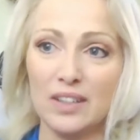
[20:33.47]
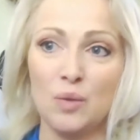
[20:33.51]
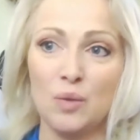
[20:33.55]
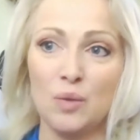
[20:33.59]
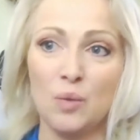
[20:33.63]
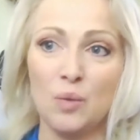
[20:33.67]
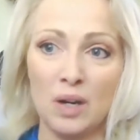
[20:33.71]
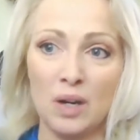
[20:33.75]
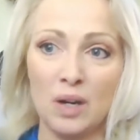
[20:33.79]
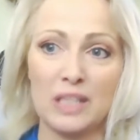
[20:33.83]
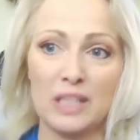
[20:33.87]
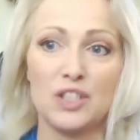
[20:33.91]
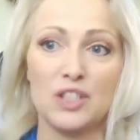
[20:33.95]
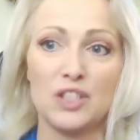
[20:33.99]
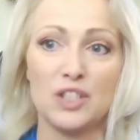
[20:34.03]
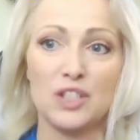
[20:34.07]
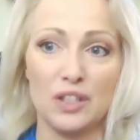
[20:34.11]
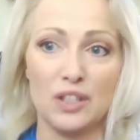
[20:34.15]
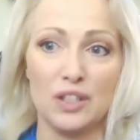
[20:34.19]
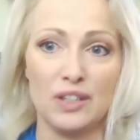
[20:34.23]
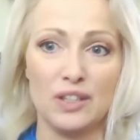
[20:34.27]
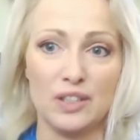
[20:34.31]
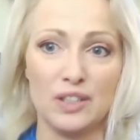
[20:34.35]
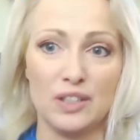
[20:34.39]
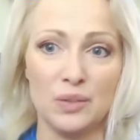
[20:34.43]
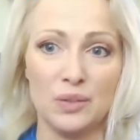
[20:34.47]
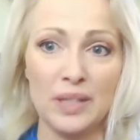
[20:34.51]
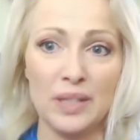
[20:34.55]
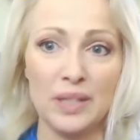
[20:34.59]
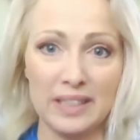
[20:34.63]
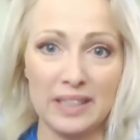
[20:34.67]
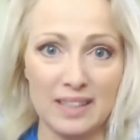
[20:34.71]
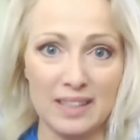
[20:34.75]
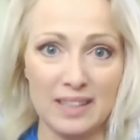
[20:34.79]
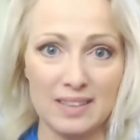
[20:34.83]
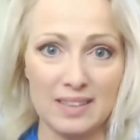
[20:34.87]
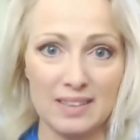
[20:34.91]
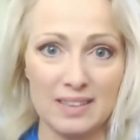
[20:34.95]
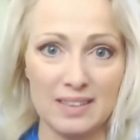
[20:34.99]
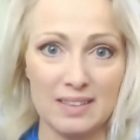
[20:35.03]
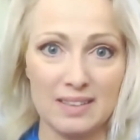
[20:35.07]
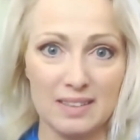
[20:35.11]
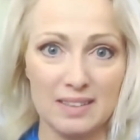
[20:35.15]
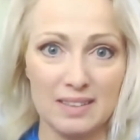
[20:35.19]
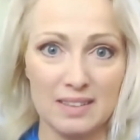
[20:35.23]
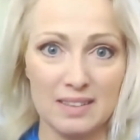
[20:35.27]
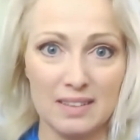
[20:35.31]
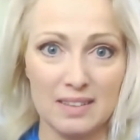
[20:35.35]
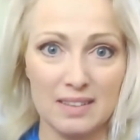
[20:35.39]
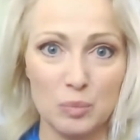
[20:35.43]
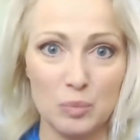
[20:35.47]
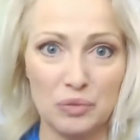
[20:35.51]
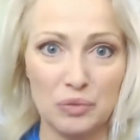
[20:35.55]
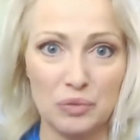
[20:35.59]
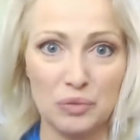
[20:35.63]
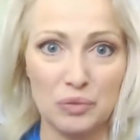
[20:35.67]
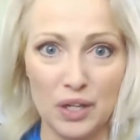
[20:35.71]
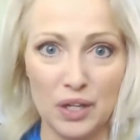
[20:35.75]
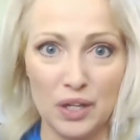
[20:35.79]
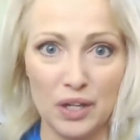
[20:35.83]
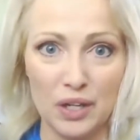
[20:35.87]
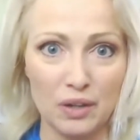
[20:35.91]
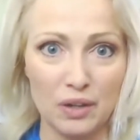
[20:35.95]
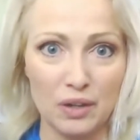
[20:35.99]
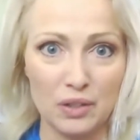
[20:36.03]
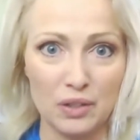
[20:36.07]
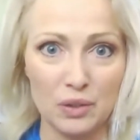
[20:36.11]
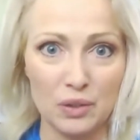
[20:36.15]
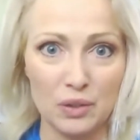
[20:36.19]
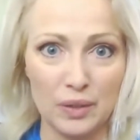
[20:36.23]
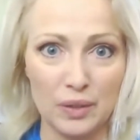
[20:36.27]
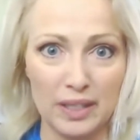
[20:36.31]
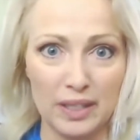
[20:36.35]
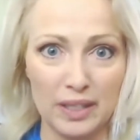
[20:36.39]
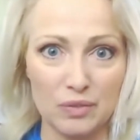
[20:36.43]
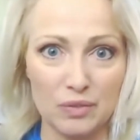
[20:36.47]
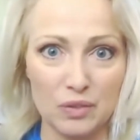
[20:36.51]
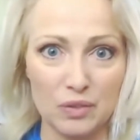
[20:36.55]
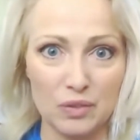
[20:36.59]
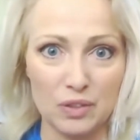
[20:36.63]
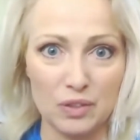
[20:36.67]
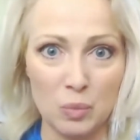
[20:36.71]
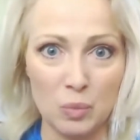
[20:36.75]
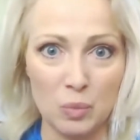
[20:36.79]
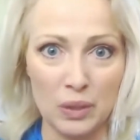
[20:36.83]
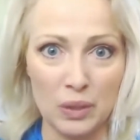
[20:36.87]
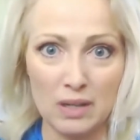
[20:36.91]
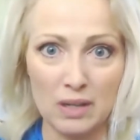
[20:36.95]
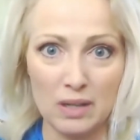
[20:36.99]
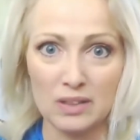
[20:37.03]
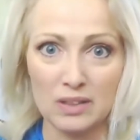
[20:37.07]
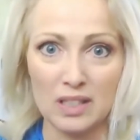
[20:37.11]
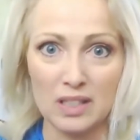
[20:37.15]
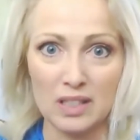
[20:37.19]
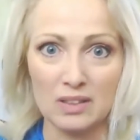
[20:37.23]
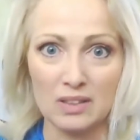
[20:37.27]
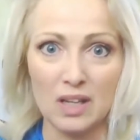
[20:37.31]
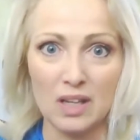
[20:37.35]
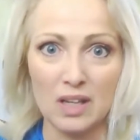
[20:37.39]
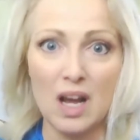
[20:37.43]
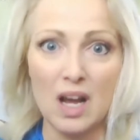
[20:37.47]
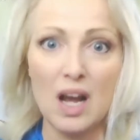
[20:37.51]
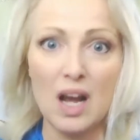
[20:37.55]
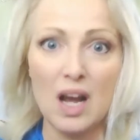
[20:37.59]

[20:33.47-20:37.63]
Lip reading: You want to make sure you're doing this before you go do it for someone else, because